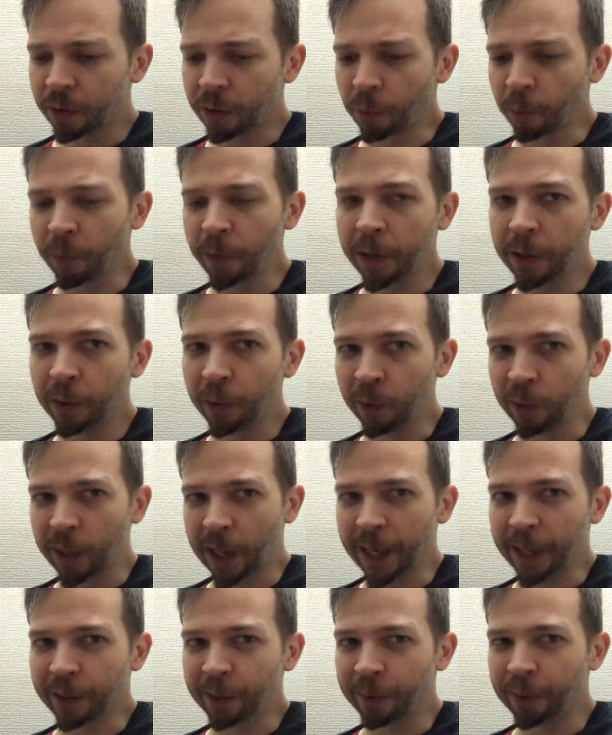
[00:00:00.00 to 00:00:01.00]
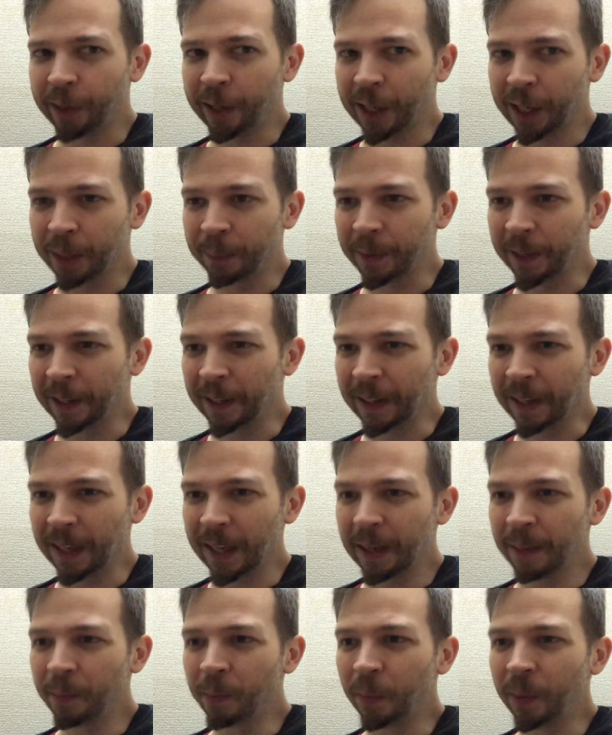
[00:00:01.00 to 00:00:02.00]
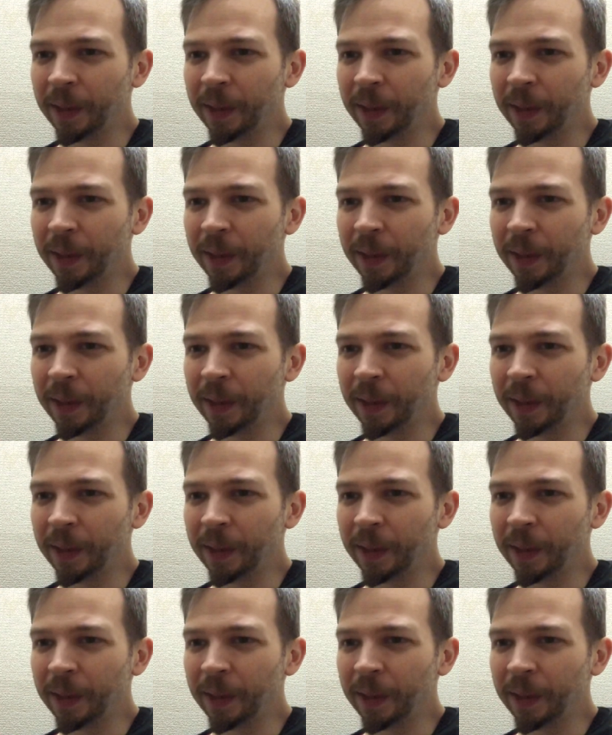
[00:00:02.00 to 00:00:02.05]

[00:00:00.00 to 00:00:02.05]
like learning how to play the game